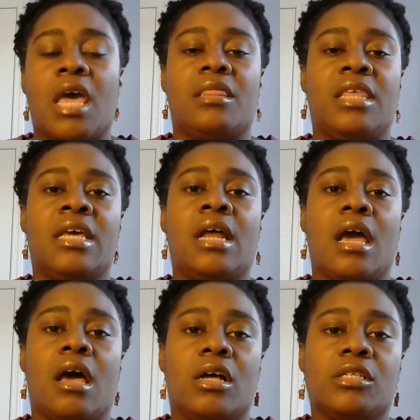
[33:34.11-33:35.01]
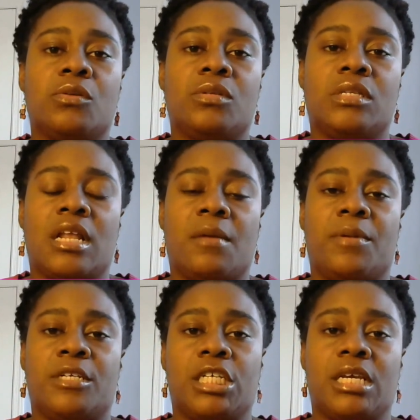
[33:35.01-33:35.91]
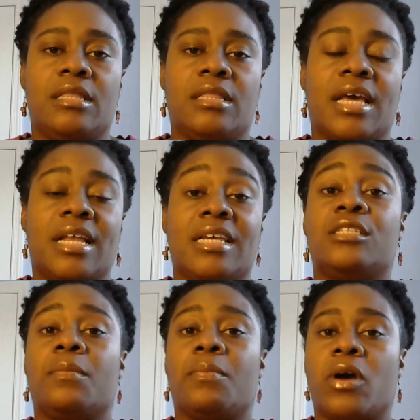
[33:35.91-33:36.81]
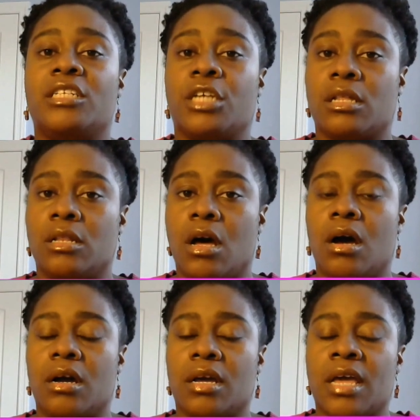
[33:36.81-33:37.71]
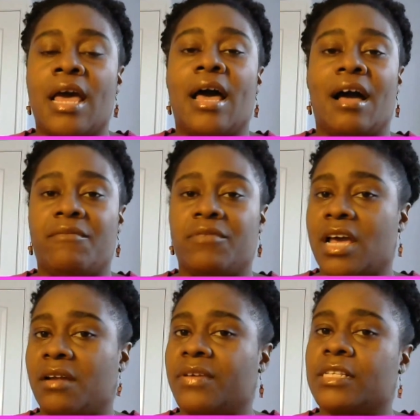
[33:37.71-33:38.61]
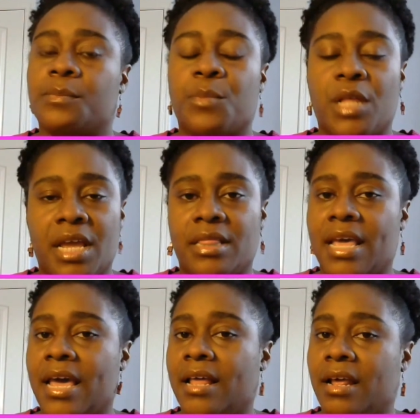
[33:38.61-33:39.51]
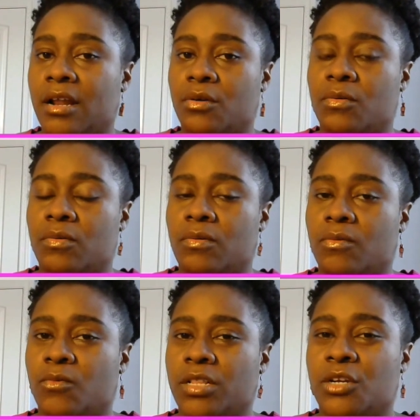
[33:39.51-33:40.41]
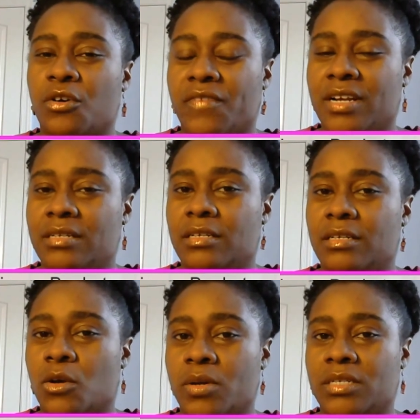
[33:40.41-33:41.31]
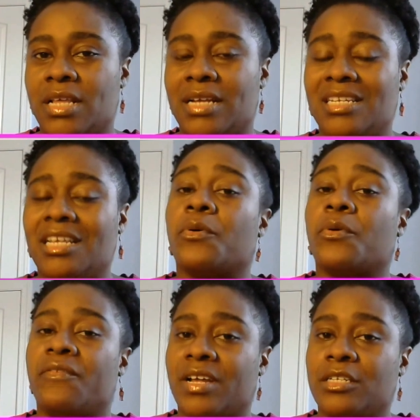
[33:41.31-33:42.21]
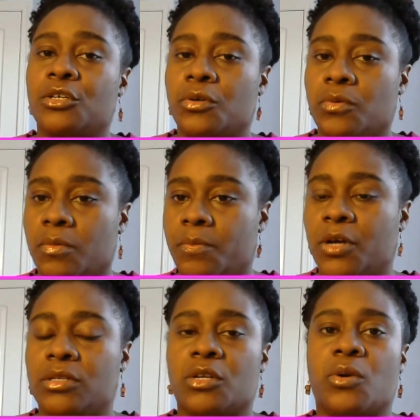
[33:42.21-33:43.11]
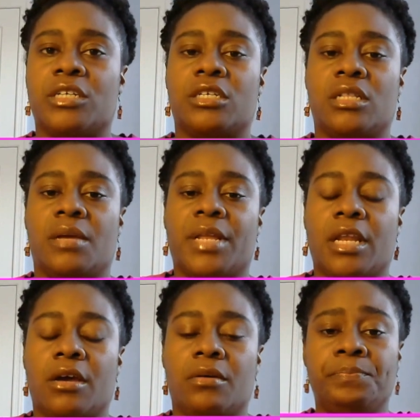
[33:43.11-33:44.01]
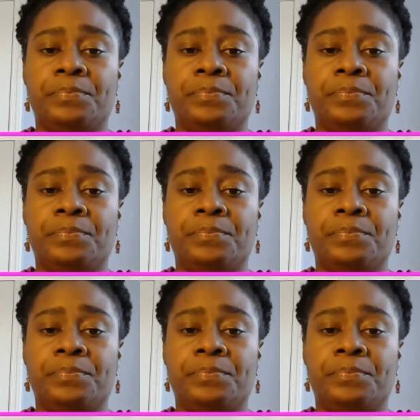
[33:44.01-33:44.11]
Then I also set up a sheet that is the project log. I've kind of explained that. I don't really know if I need to go into that deeper. If I do, post a question and let me know.